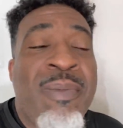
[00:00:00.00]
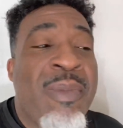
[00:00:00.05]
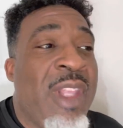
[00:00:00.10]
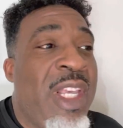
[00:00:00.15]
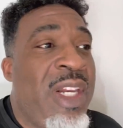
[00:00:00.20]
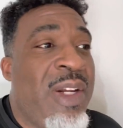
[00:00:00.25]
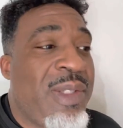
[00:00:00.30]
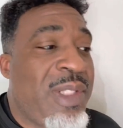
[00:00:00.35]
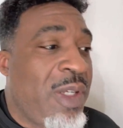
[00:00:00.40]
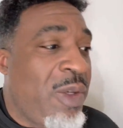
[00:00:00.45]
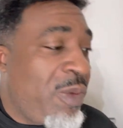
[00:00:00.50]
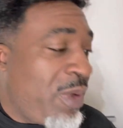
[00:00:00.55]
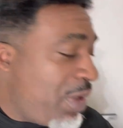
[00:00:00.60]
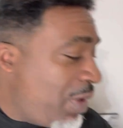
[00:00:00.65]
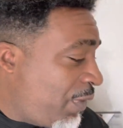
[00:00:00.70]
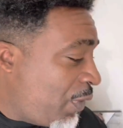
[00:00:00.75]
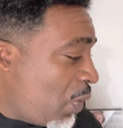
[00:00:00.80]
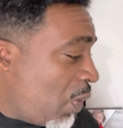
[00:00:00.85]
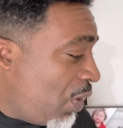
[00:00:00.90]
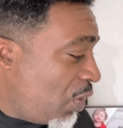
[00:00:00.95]
You know, so
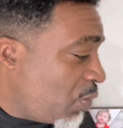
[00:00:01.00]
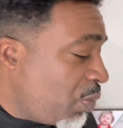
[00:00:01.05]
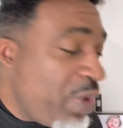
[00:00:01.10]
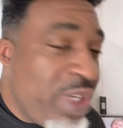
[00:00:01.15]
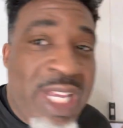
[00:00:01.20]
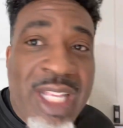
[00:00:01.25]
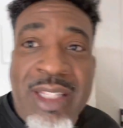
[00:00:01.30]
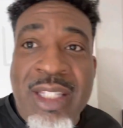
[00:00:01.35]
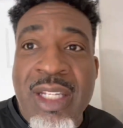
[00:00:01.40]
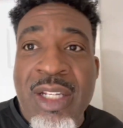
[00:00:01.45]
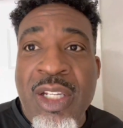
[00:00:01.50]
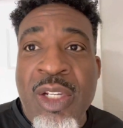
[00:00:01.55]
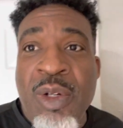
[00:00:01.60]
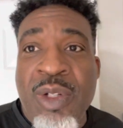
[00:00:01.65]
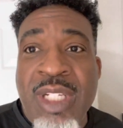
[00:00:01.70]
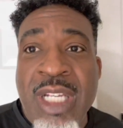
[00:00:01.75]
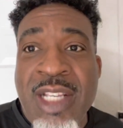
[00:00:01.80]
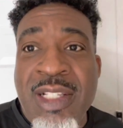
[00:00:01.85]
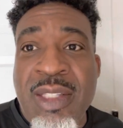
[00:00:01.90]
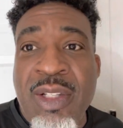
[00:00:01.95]
of course, when you get the, your
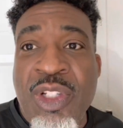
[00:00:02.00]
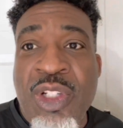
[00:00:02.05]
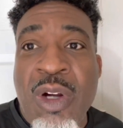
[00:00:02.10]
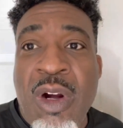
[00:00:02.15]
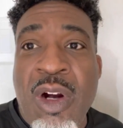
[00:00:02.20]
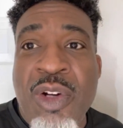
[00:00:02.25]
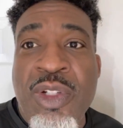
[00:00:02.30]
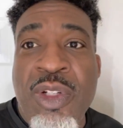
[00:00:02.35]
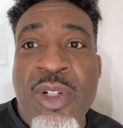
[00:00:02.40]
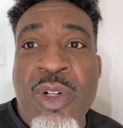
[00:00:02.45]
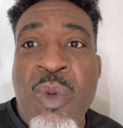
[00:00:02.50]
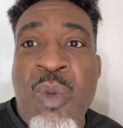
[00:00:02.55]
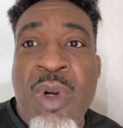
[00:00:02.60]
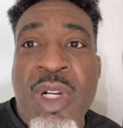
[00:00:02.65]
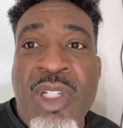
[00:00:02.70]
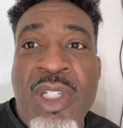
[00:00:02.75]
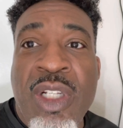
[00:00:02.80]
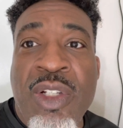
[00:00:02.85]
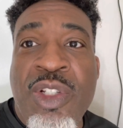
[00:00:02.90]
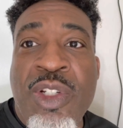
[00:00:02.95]
Tesla charger, your
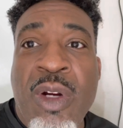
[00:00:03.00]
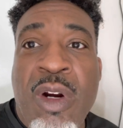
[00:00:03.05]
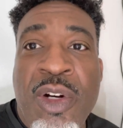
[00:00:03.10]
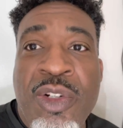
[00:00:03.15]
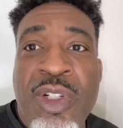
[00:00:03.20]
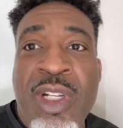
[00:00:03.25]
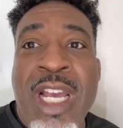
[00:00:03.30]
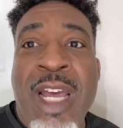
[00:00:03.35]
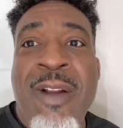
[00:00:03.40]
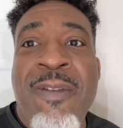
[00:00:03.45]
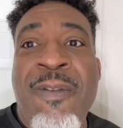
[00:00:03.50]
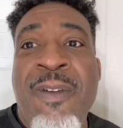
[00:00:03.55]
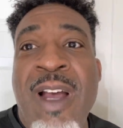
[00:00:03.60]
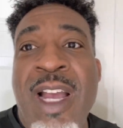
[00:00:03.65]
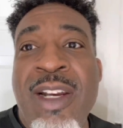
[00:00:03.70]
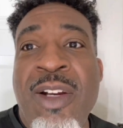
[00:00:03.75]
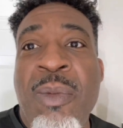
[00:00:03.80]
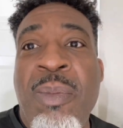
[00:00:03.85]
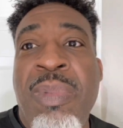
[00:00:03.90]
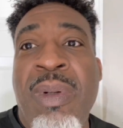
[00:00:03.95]
110 charger, you got to
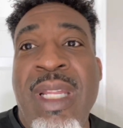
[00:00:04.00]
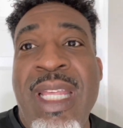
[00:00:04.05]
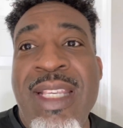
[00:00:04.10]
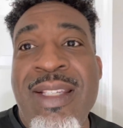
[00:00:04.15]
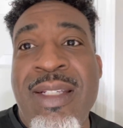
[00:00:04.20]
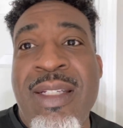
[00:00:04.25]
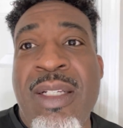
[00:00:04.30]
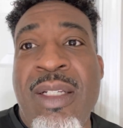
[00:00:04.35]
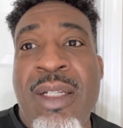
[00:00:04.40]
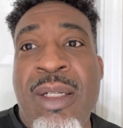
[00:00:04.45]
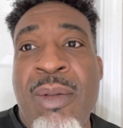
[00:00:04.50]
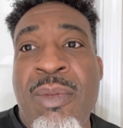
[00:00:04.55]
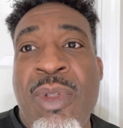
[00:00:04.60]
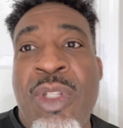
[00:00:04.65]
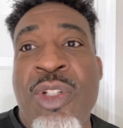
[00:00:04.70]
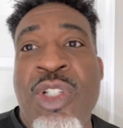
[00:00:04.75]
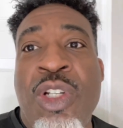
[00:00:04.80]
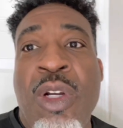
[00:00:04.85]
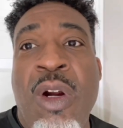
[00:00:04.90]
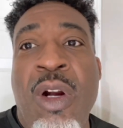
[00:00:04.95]
find a place to, to
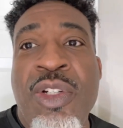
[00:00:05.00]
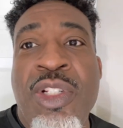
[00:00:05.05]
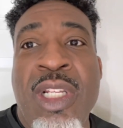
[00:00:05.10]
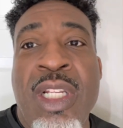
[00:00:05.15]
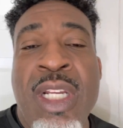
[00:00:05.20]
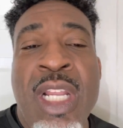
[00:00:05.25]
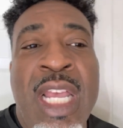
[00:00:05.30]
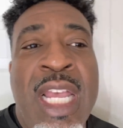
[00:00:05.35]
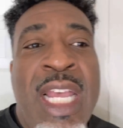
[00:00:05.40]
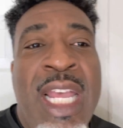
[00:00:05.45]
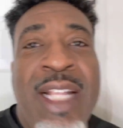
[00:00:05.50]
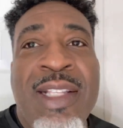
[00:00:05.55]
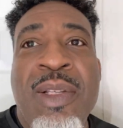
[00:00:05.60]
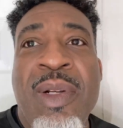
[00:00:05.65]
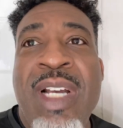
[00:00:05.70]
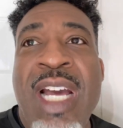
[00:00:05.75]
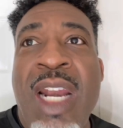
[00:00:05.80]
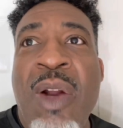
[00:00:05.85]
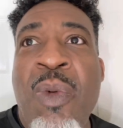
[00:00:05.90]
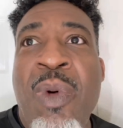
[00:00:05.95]
charge it. And so
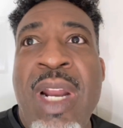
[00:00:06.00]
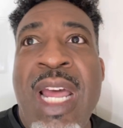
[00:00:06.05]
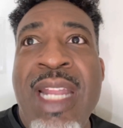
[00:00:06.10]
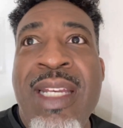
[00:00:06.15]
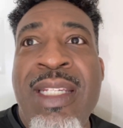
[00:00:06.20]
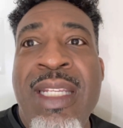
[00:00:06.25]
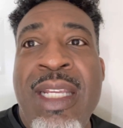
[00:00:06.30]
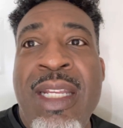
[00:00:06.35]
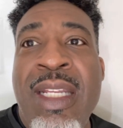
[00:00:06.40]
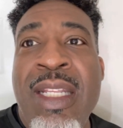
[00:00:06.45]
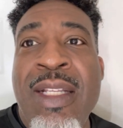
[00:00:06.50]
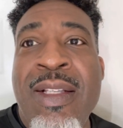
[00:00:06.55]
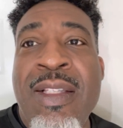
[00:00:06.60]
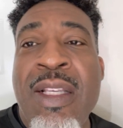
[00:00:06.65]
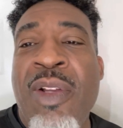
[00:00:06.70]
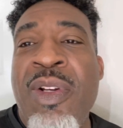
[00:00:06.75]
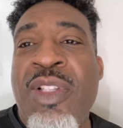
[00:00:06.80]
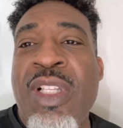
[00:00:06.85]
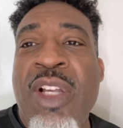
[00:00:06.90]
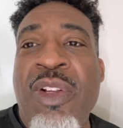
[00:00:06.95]
kind of what I did is, I'll
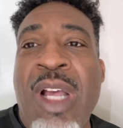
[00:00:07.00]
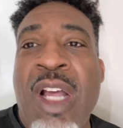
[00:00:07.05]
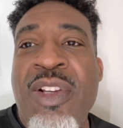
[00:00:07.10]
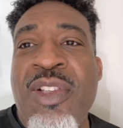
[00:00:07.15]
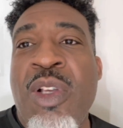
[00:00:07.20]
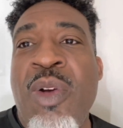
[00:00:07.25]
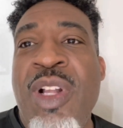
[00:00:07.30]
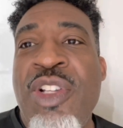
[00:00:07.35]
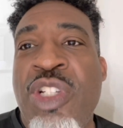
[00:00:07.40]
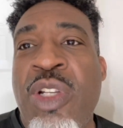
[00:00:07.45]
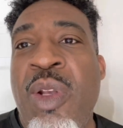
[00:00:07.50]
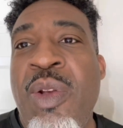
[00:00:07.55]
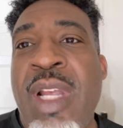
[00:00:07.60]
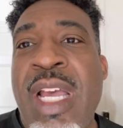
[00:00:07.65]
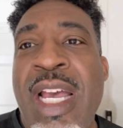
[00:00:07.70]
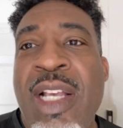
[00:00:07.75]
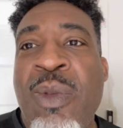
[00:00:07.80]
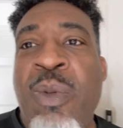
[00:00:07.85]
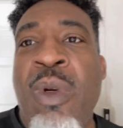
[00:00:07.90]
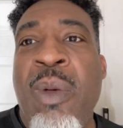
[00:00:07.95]
just, I'll just go ahead and show you guys what